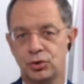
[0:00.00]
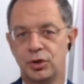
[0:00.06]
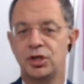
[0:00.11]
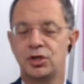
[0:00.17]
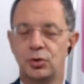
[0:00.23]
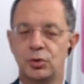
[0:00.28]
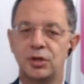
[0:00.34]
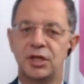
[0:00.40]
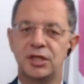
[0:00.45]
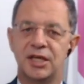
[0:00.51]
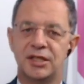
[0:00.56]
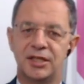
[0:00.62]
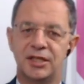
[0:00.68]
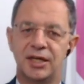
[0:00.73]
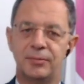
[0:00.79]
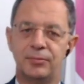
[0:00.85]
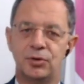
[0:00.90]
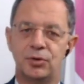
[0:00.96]
You can't
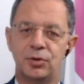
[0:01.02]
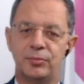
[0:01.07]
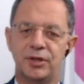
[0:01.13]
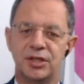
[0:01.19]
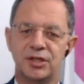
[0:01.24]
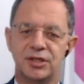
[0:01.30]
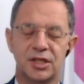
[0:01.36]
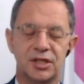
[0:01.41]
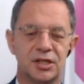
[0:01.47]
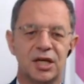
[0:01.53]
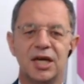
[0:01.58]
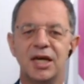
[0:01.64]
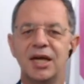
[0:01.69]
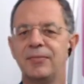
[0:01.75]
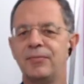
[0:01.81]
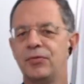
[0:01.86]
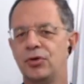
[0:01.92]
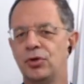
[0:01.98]
have such things in a
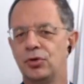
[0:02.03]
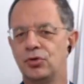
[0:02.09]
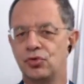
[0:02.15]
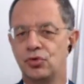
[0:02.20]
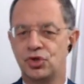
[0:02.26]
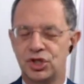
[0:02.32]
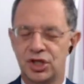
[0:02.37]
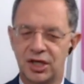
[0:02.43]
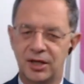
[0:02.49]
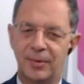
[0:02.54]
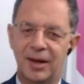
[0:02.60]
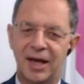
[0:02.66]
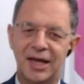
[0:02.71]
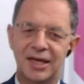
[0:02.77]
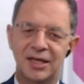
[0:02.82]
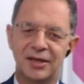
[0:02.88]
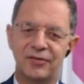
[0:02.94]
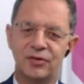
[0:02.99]
business
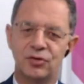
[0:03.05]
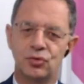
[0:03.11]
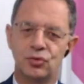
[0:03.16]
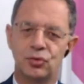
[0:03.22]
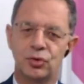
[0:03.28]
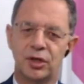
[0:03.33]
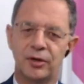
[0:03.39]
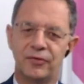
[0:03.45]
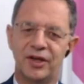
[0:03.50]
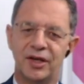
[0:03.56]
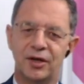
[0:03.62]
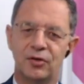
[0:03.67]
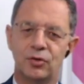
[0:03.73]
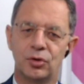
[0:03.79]
context, of course.